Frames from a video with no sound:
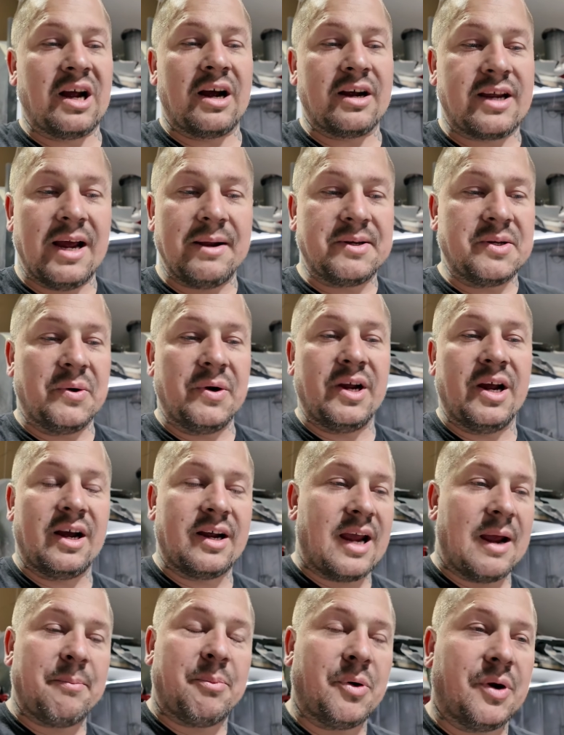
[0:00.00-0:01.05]
kept doing it, I
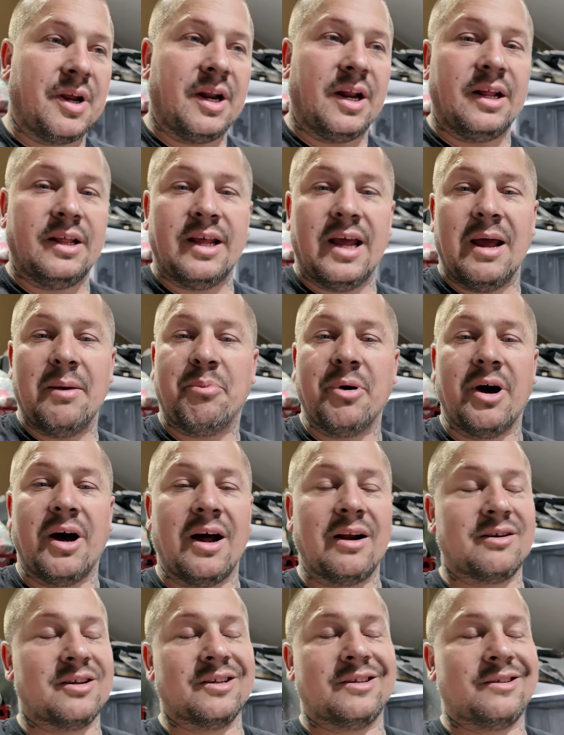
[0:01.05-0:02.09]
kept putting it in there, but
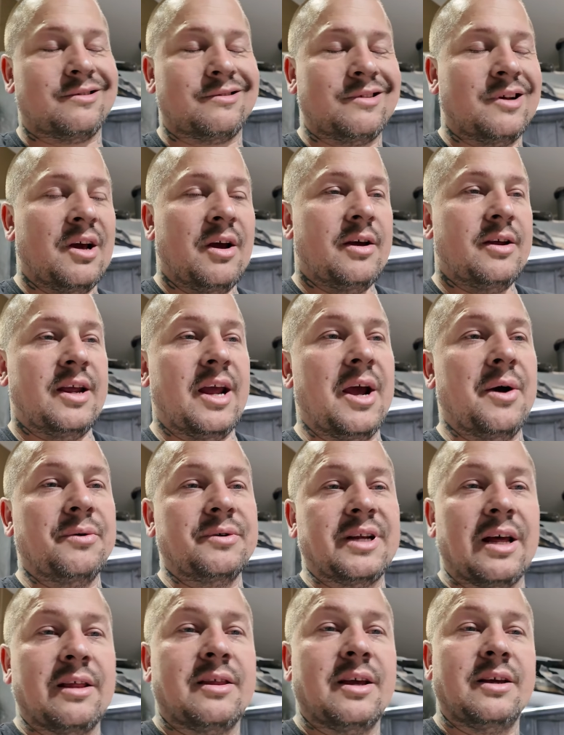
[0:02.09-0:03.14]
I'm just, yeah, it was
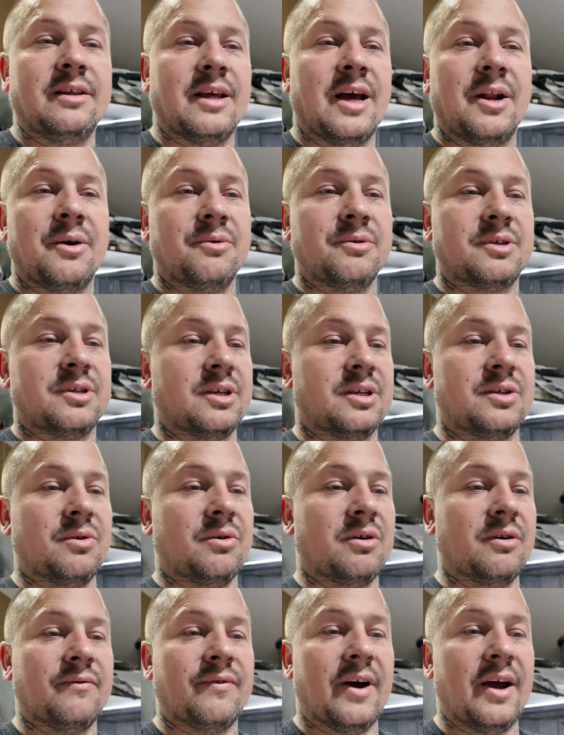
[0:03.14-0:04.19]
that thing that it was just
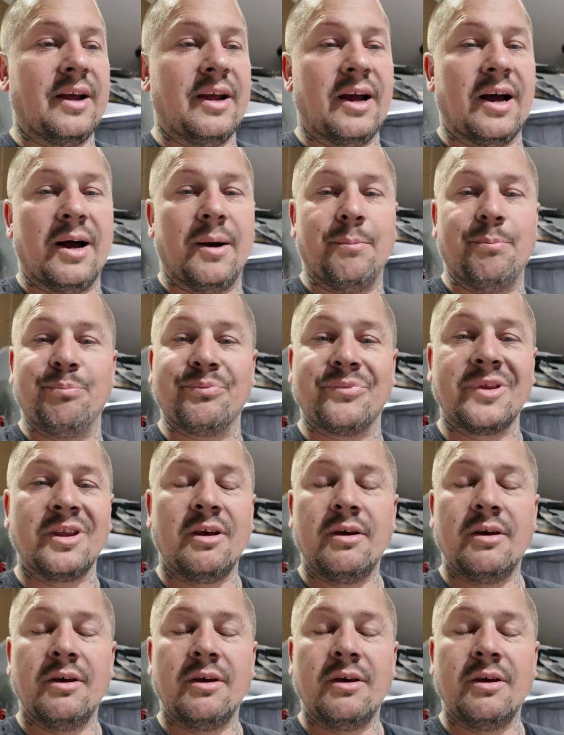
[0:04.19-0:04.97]
sort of a,